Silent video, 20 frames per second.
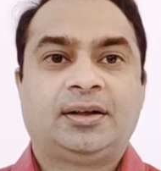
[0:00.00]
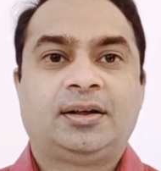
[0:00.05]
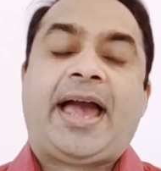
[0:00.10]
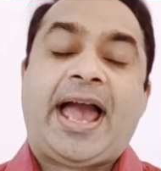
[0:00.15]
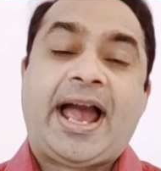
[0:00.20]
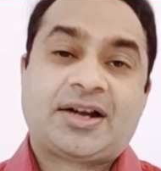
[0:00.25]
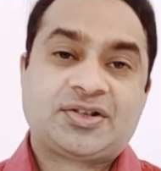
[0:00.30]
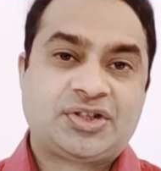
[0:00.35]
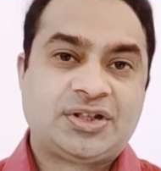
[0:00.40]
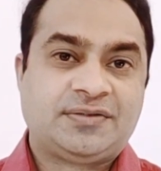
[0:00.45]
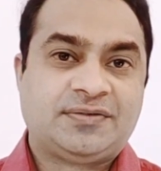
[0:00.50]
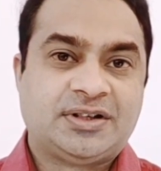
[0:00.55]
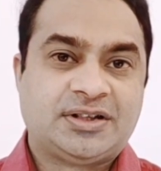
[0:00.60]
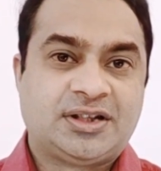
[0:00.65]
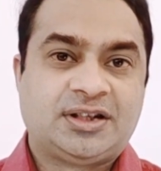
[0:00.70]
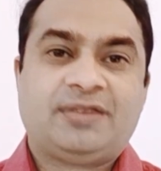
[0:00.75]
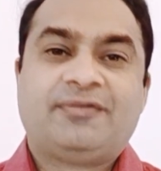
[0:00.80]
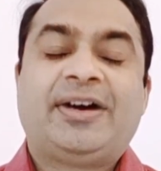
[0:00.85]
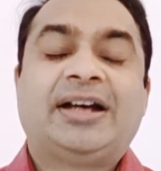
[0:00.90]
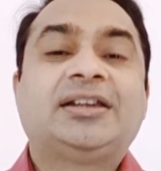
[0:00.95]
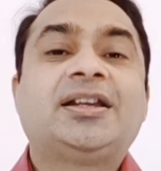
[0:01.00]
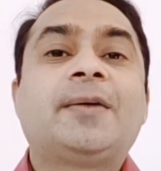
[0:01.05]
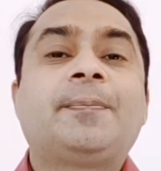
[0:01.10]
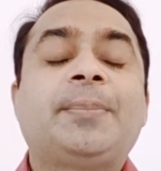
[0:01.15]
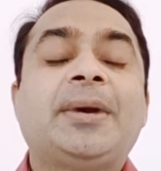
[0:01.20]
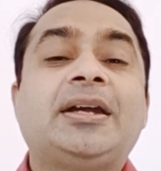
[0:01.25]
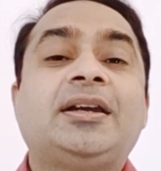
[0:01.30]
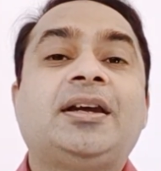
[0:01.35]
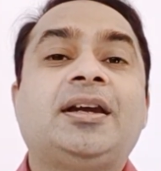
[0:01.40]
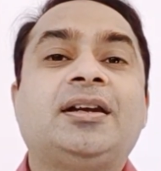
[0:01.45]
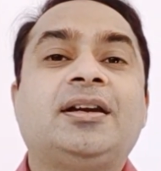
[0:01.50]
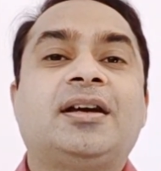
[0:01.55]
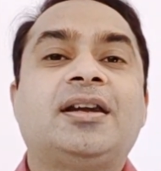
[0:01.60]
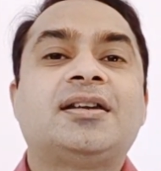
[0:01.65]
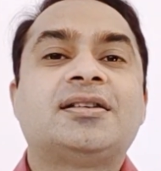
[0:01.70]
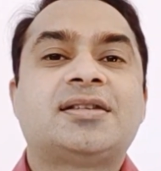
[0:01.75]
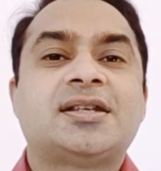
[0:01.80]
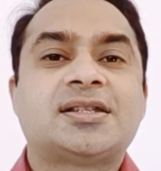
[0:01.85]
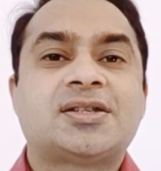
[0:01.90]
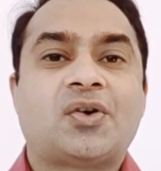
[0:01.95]
Activity, whether pain
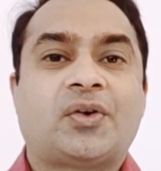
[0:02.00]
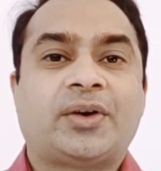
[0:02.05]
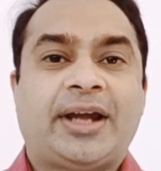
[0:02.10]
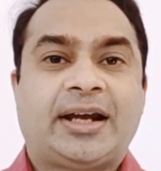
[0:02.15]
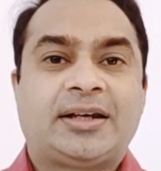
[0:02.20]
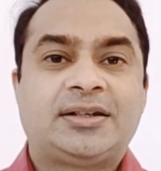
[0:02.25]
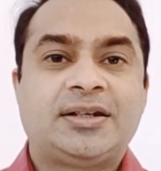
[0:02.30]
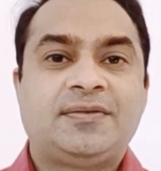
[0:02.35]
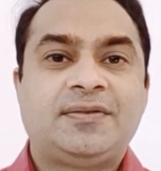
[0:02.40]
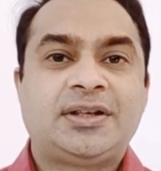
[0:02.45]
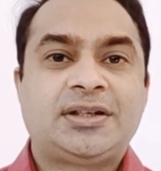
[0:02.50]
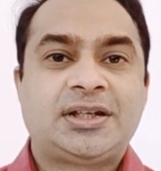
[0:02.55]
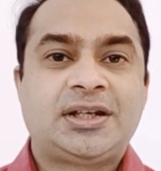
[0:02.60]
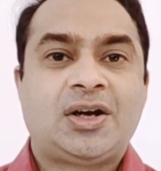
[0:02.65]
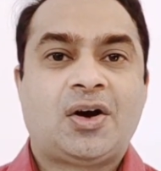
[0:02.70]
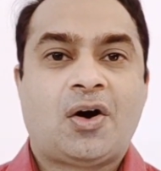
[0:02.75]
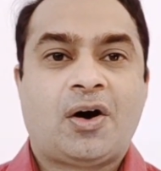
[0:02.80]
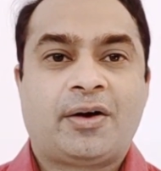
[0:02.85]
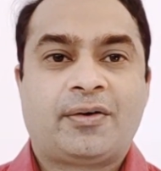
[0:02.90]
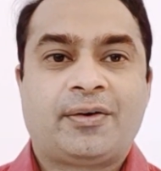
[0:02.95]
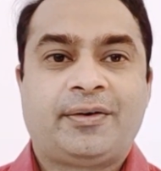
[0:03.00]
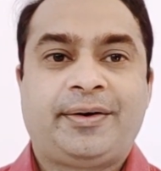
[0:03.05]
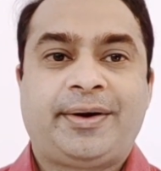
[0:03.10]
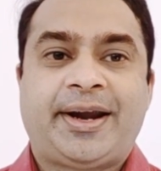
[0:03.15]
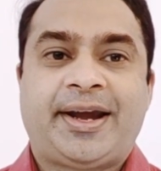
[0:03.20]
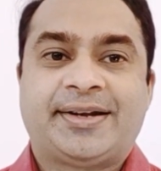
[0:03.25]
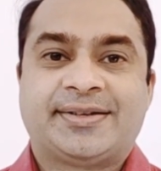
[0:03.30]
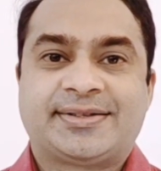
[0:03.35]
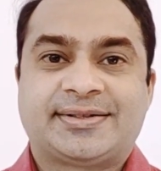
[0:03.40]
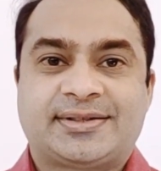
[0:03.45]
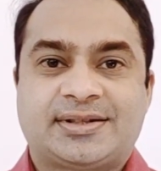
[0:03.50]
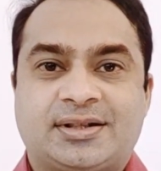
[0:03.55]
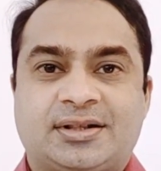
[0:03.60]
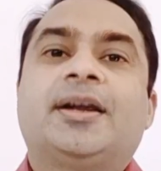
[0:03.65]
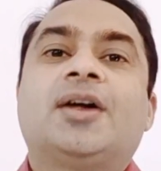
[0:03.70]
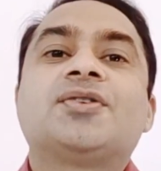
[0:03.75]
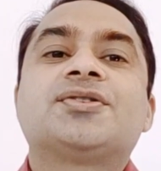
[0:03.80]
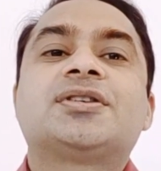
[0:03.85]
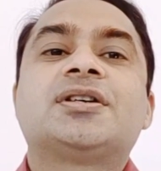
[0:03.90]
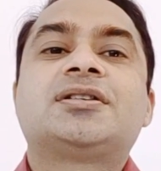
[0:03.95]
increases on activity or on rest.
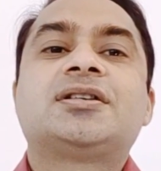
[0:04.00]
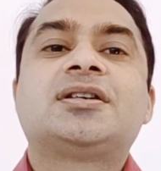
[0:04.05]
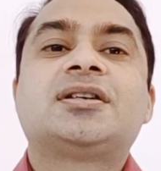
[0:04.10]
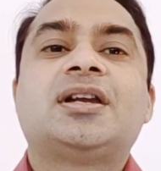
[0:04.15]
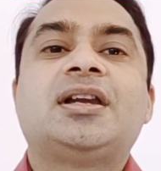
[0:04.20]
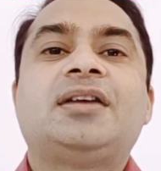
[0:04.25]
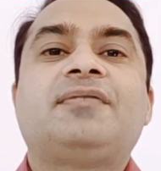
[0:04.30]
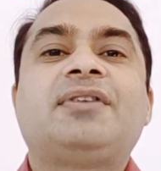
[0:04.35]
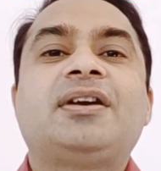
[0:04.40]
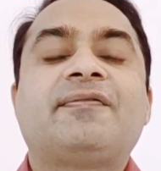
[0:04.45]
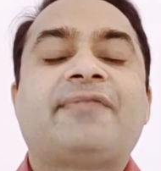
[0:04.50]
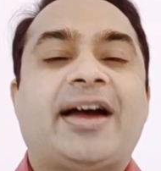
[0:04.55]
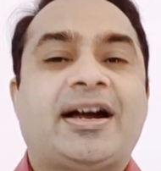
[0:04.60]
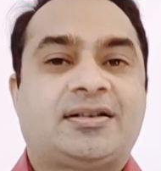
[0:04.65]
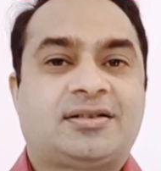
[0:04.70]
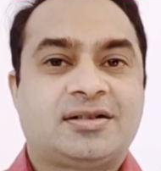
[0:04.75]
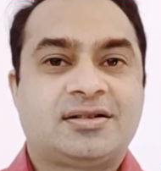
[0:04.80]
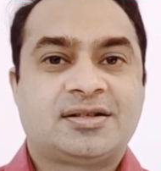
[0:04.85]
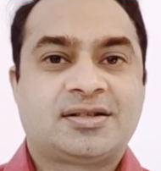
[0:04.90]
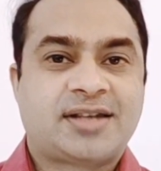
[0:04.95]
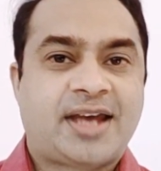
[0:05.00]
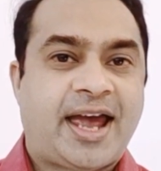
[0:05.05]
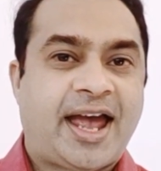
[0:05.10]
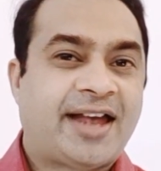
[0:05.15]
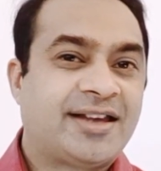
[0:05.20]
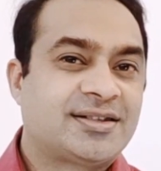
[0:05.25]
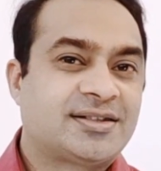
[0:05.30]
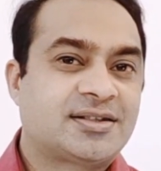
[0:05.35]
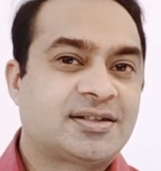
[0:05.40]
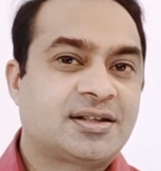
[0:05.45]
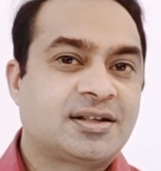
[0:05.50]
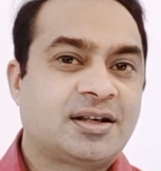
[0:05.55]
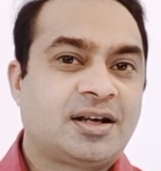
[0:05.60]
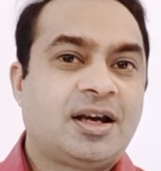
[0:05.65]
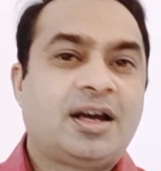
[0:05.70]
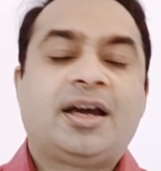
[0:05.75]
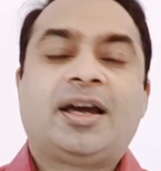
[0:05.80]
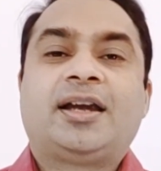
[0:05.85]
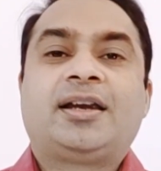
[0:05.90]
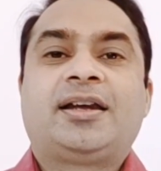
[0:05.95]
Now certain relieving factors, as
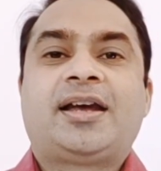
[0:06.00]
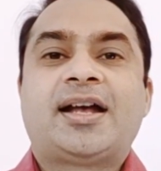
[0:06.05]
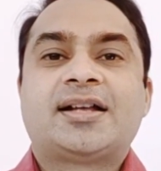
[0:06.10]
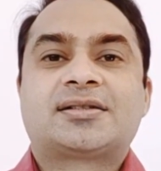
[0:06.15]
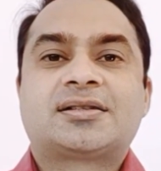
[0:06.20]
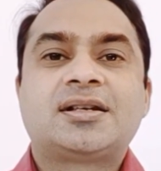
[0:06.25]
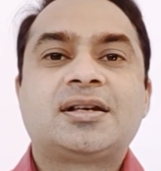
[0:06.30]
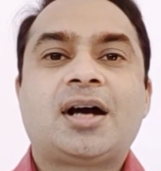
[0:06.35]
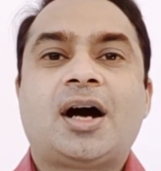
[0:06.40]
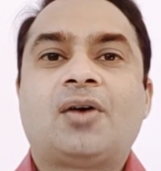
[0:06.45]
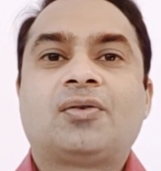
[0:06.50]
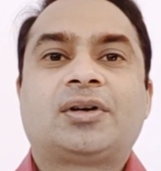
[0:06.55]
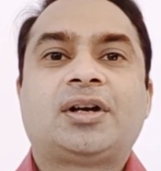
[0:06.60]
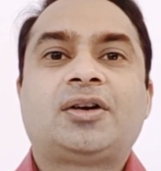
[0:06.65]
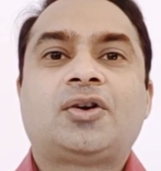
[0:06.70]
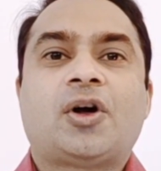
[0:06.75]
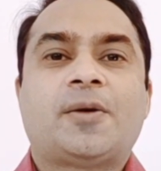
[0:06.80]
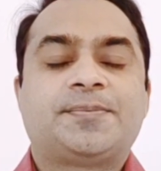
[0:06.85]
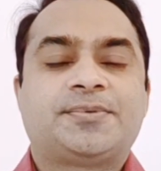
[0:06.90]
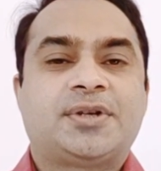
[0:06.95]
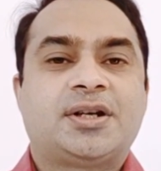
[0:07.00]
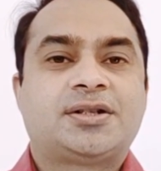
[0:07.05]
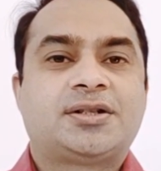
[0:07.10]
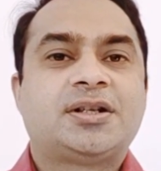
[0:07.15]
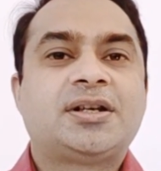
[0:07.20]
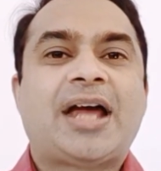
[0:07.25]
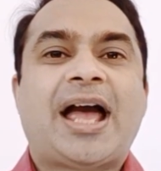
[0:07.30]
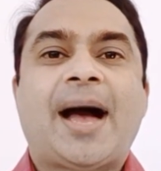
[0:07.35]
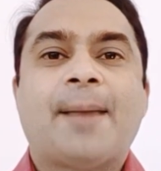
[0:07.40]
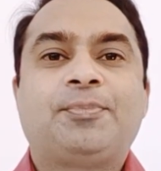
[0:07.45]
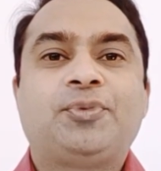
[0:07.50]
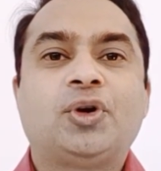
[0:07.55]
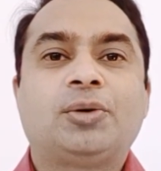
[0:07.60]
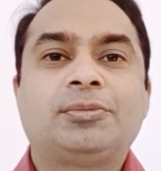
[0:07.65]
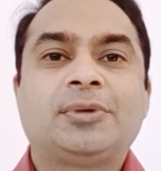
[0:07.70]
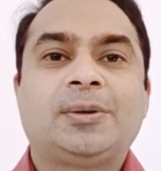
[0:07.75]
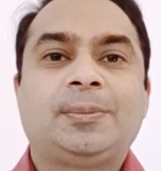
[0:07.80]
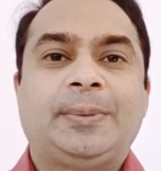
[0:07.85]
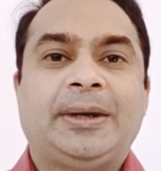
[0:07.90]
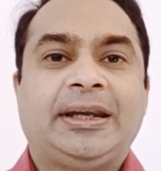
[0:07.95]
in gastric outlet obstruction,
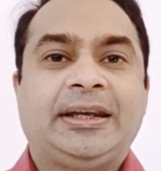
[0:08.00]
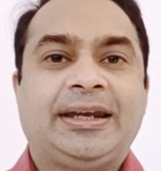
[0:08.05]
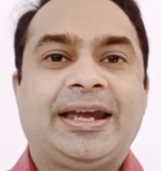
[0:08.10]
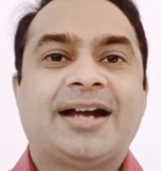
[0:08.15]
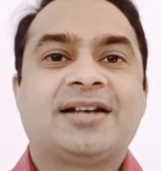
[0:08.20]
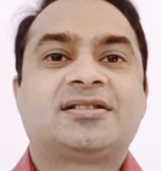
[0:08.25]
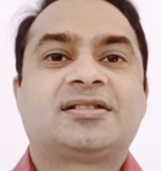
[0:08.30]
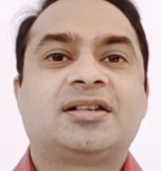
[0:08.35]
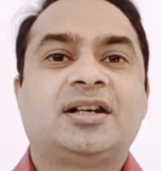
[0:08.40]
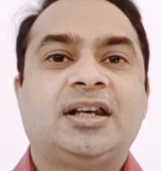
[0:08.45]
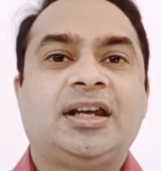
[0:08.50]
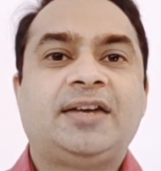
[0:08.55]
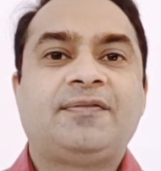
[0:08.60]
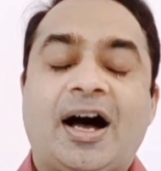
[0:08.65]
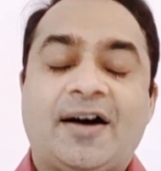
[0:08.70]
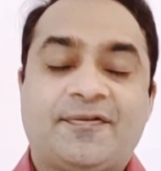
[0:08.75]
abdominal pain gets relieved